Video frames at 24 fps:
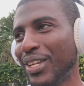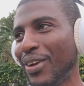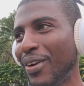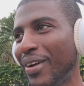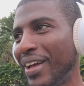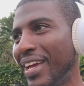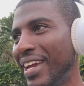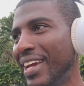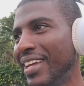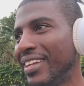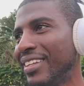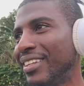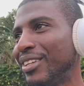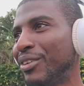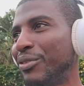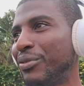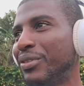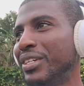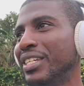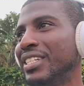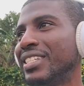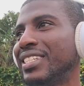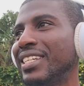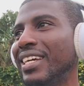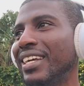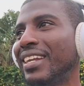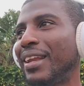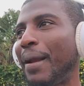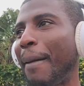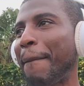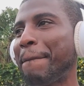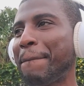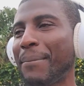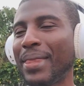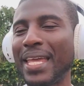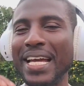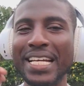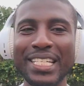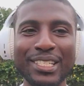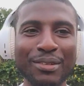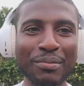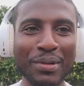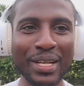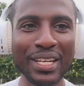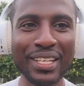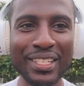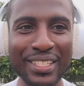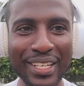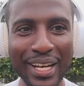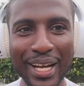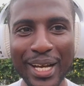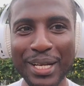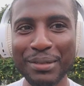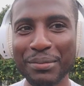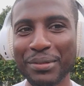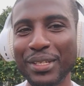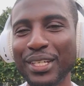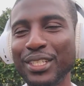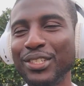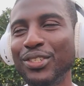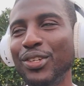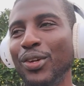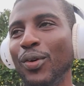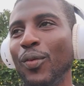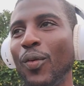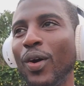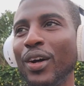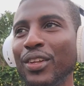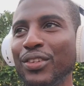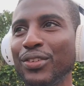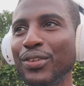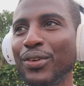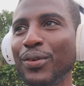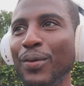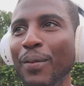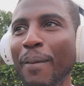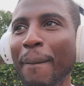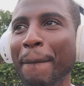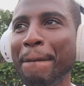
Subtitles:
hit the reset as many times as you want to,